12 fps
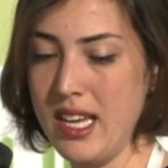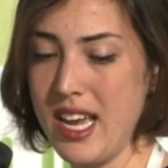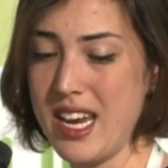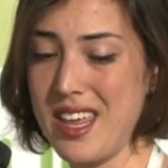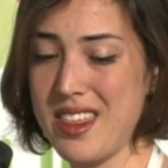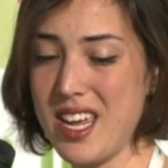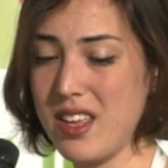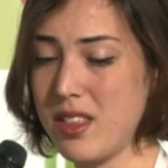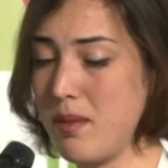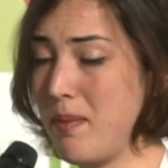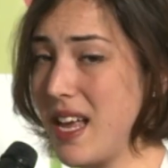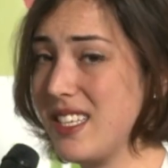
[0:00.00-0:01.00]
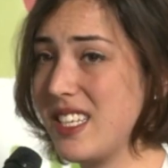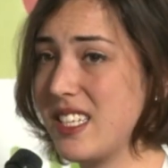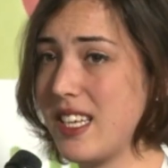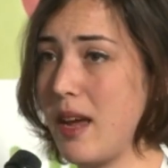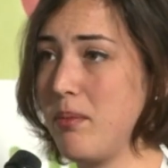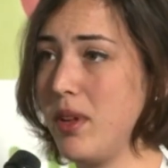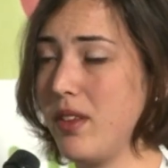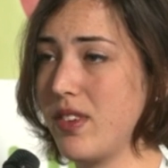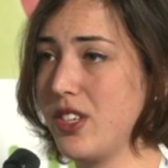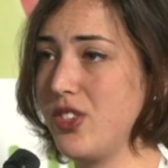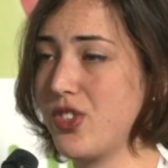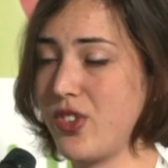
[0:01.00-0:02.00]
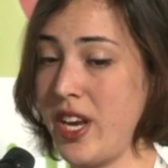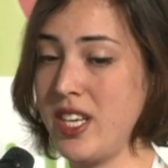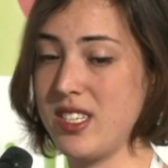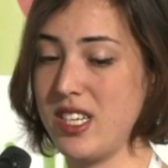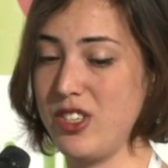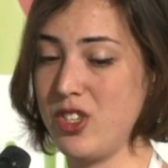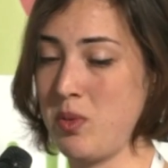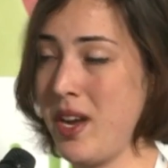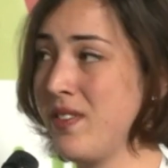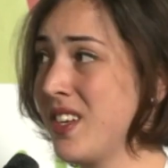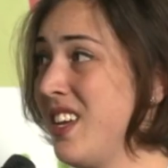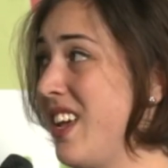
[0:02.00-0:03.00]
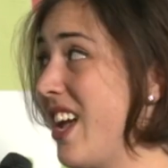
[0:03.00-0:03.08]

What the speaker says: And I think the best example of constraints in Swift,